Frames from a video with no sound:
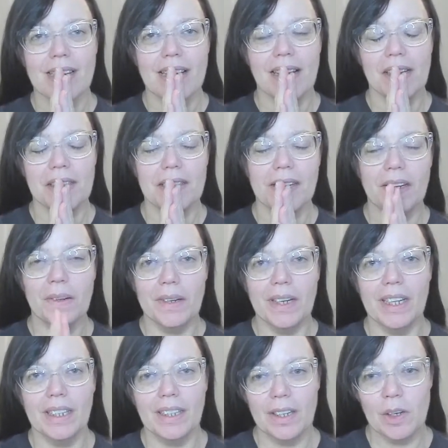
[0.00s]

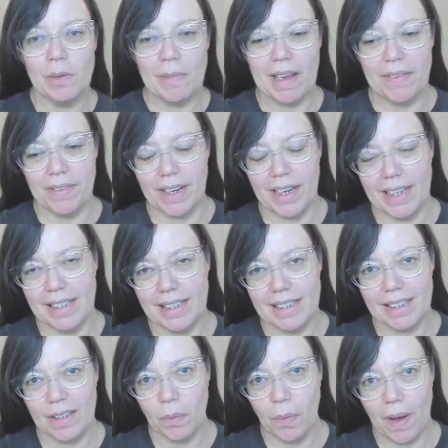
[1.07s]
Hello, my friends.
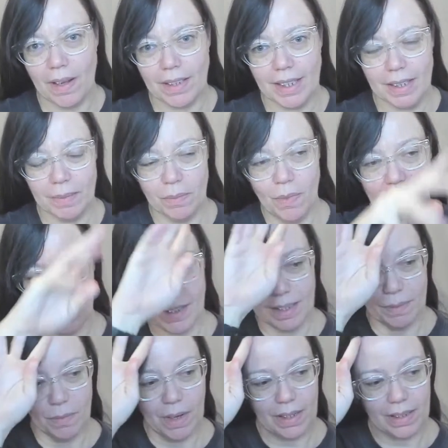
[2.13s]
Welcome.
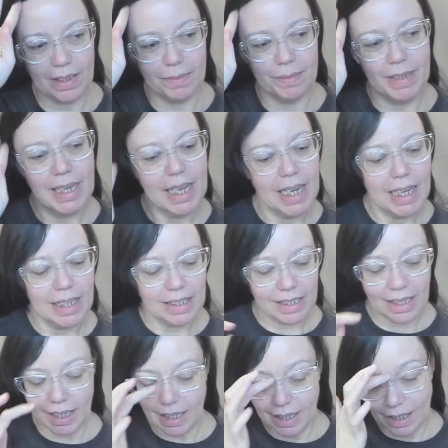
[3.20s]
It's
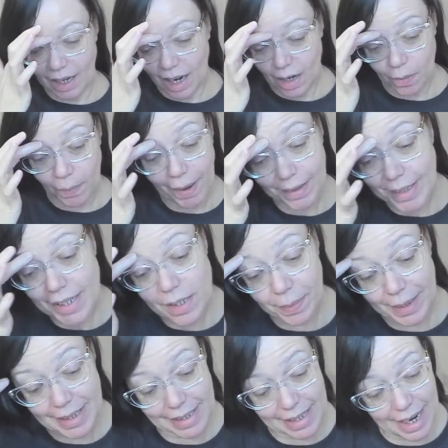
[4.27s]
our Wellness
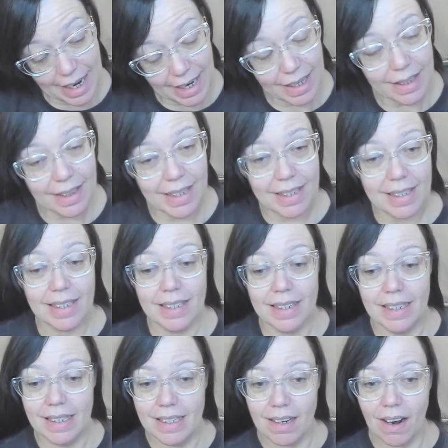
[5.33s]
Wednesday. This
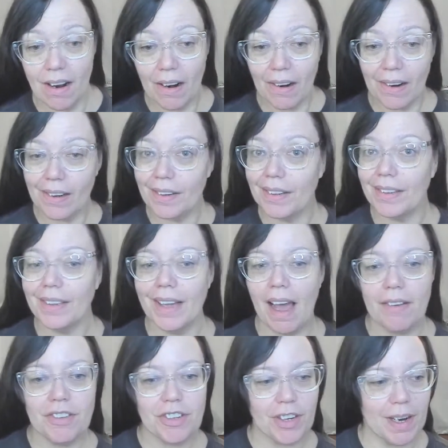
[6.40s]
is our
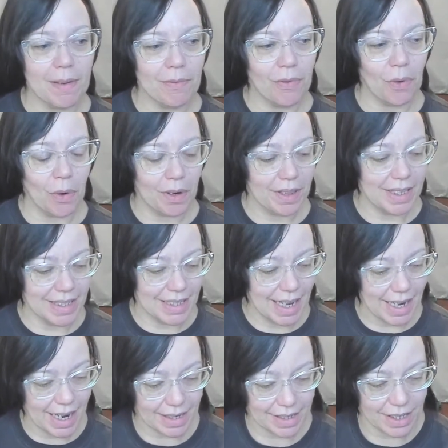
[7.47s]
live stream for the
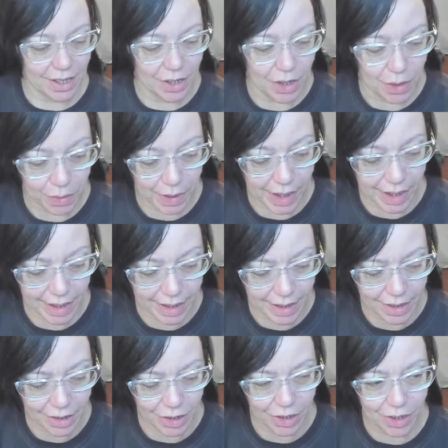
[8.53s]
Zen-X Yoga
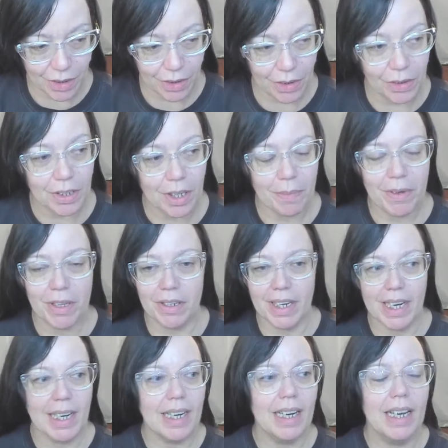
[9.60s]
Circle community.